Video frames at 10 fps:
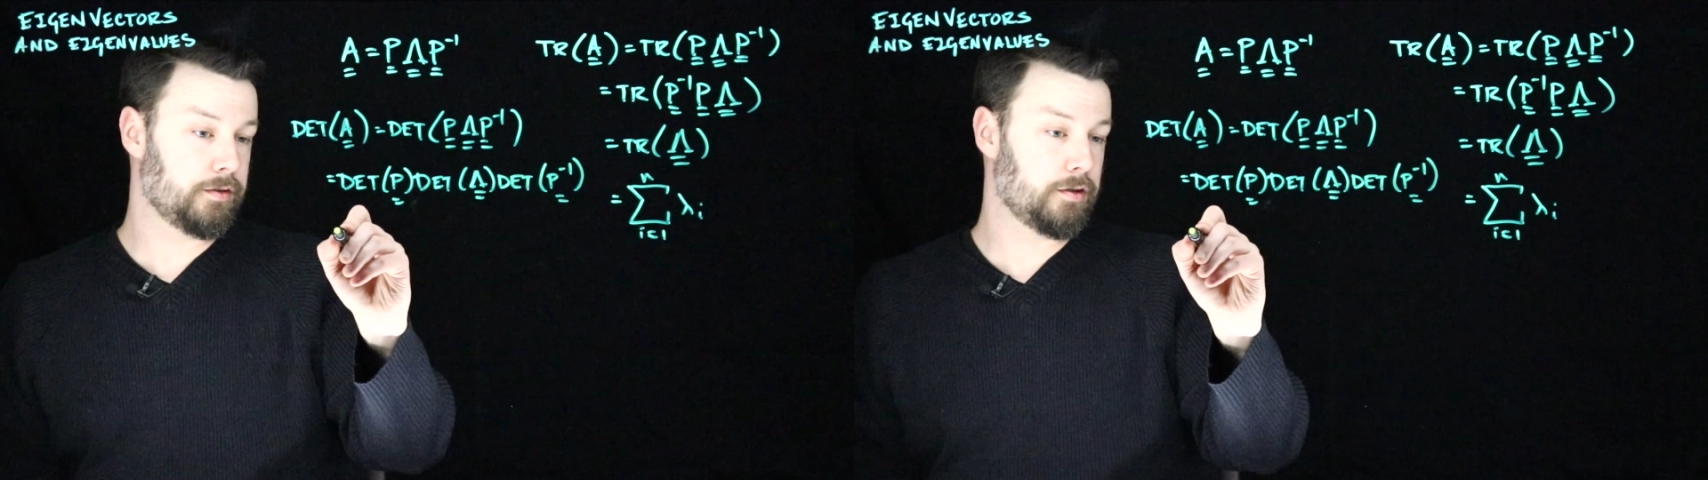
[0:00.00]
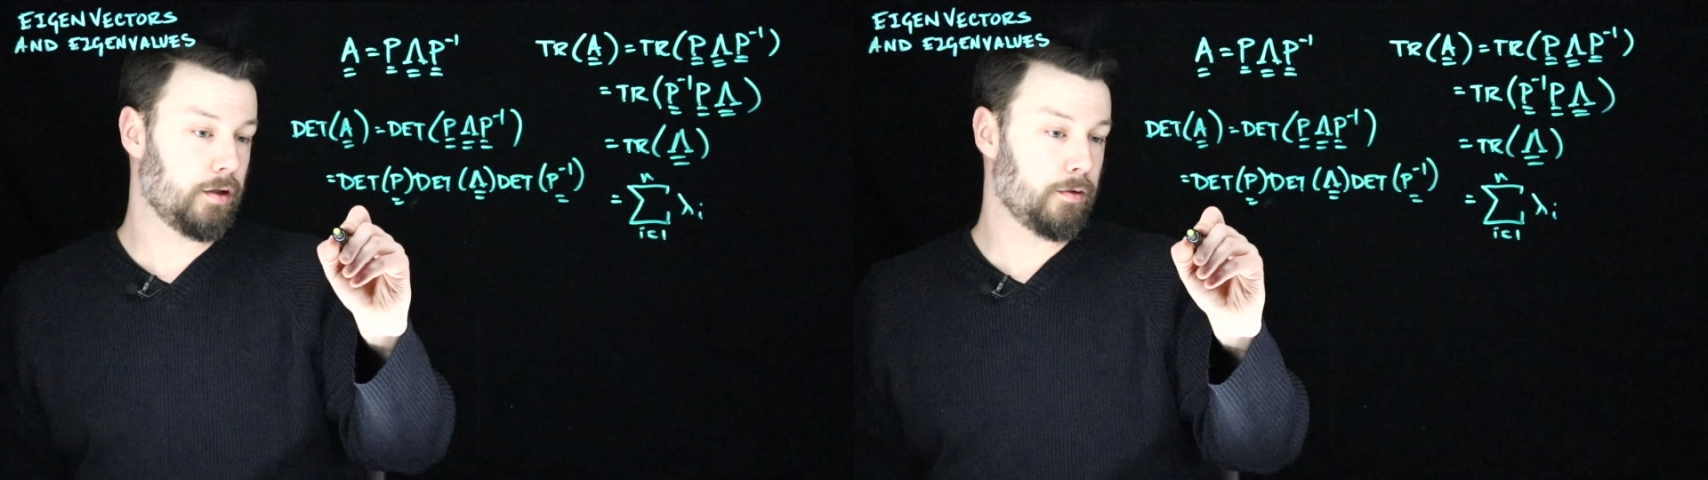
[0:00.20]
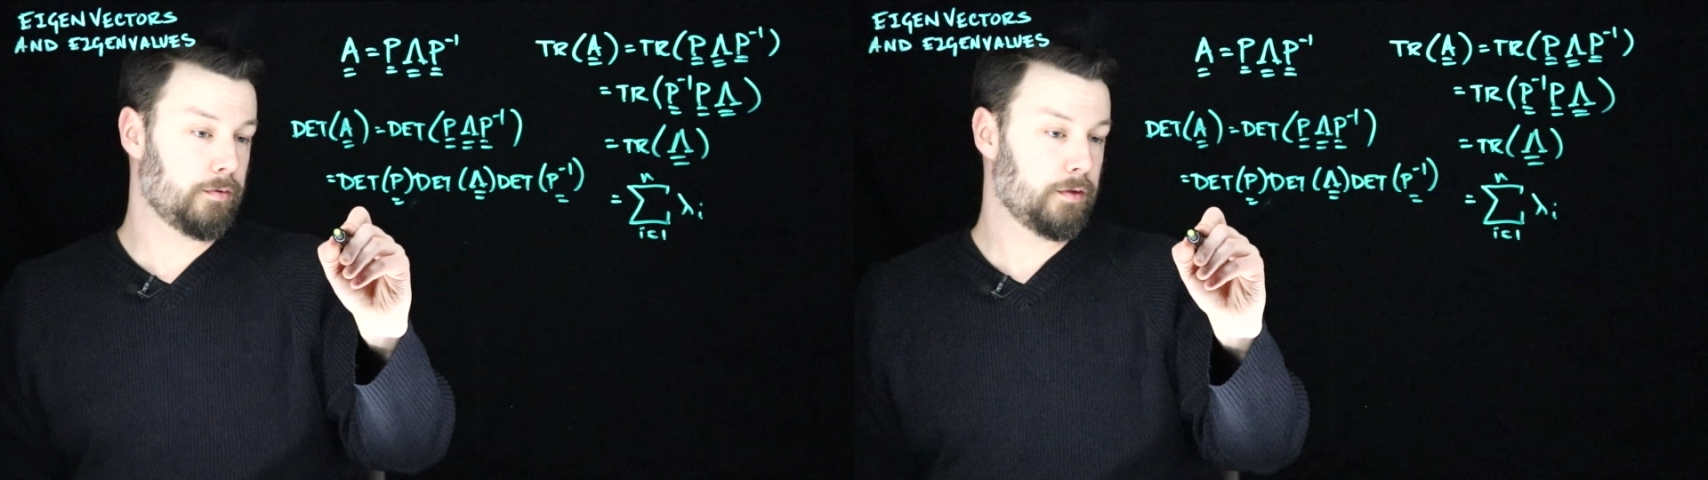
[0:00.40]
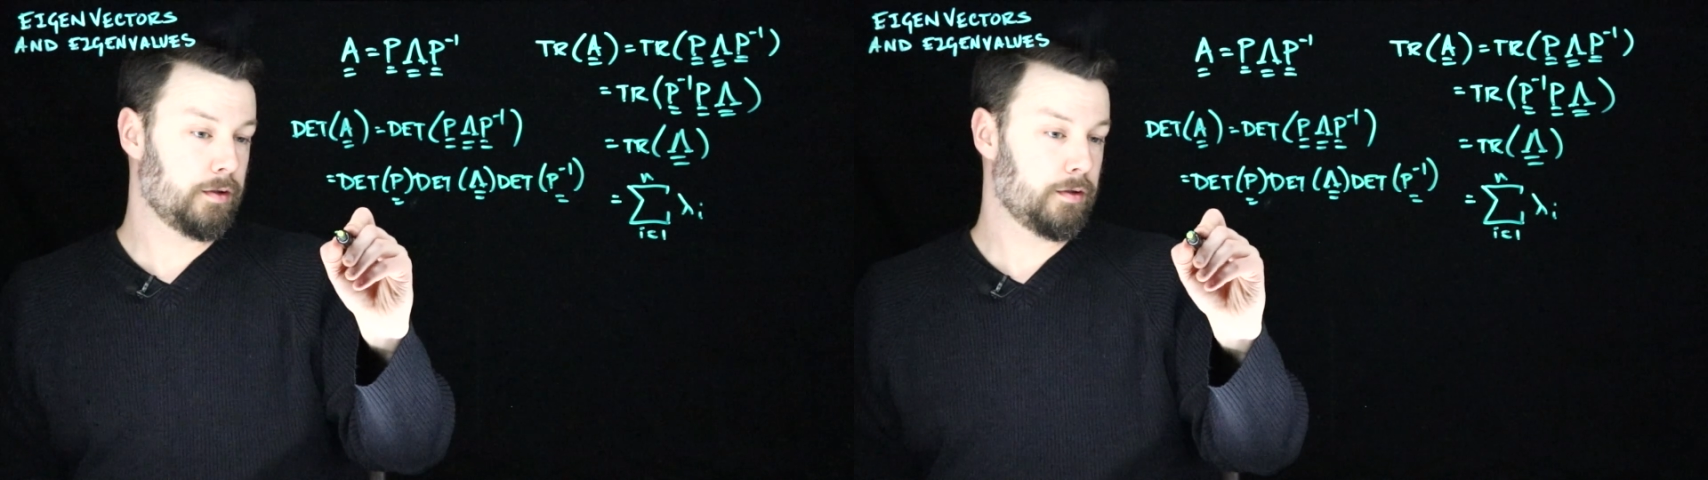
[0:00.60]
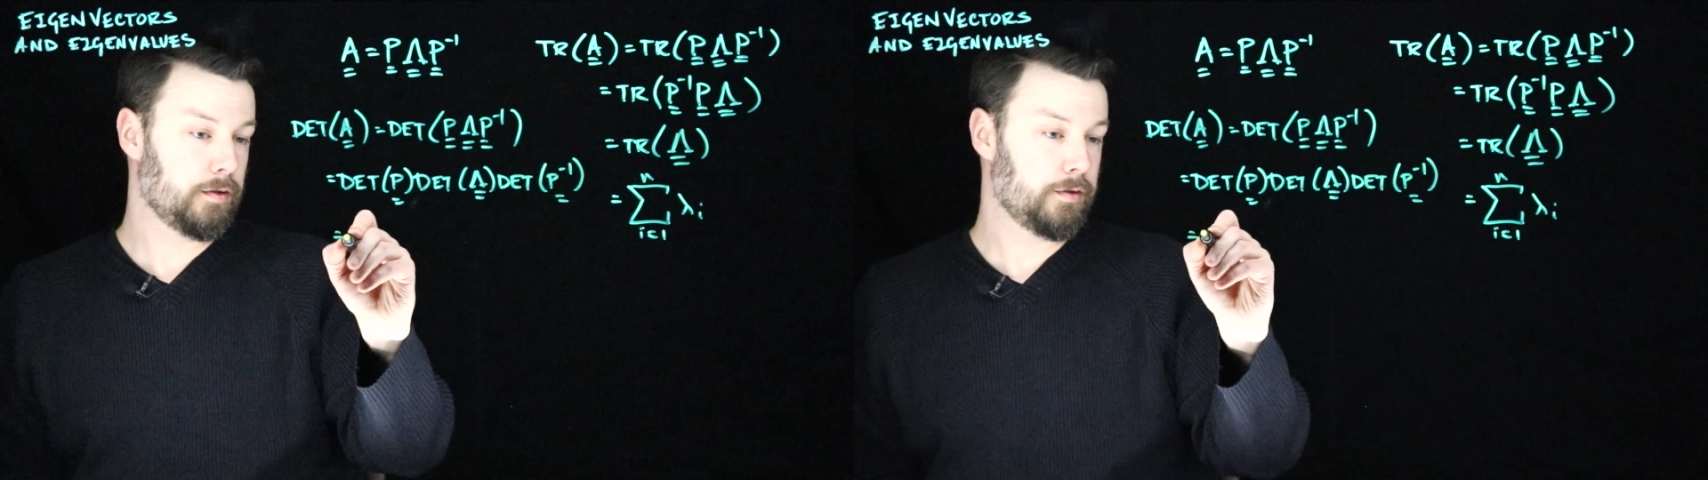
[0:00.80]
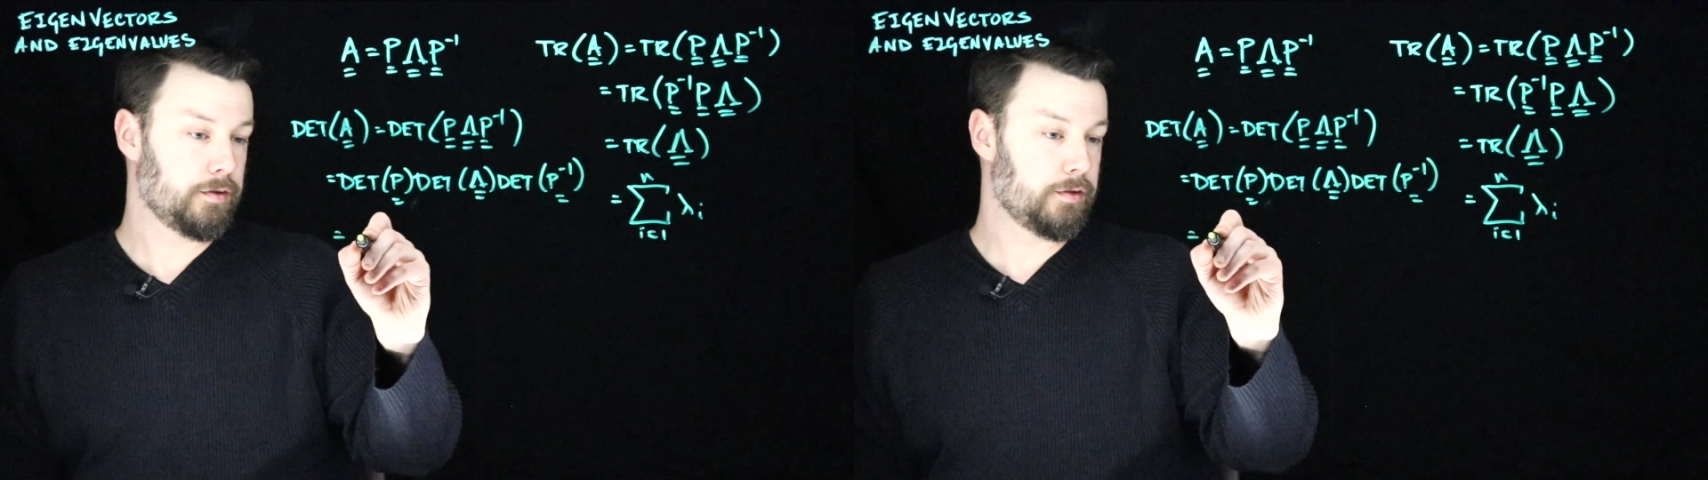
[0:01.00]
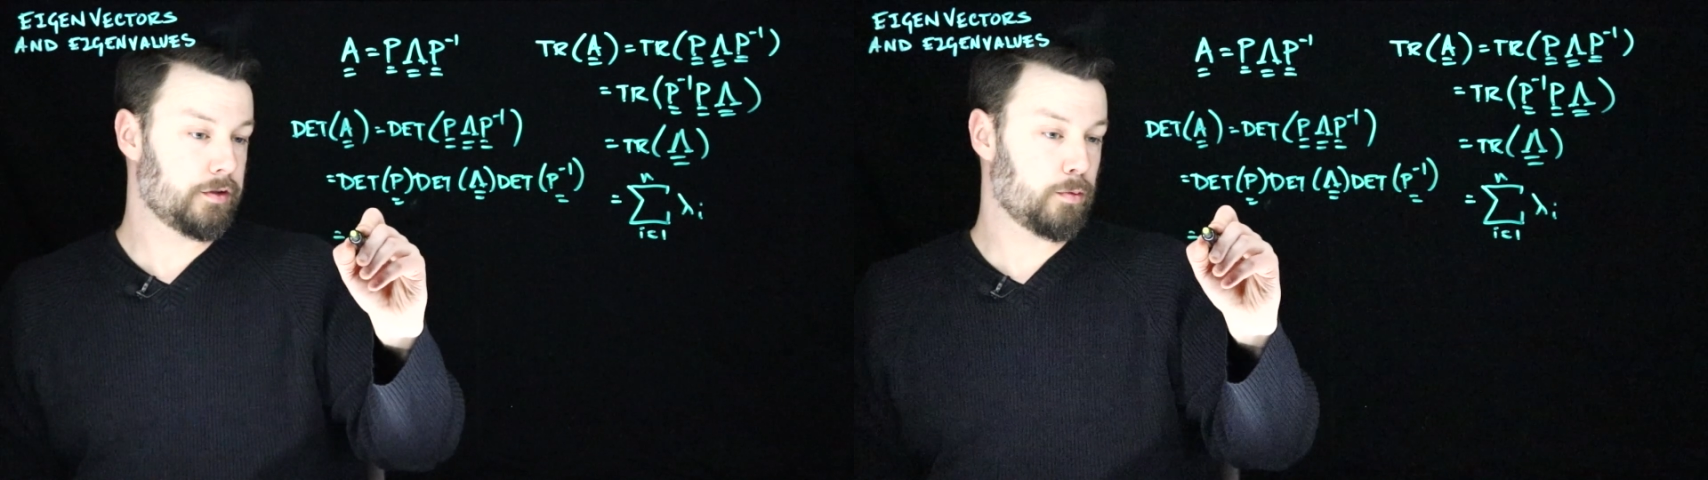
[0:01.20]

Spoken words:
So just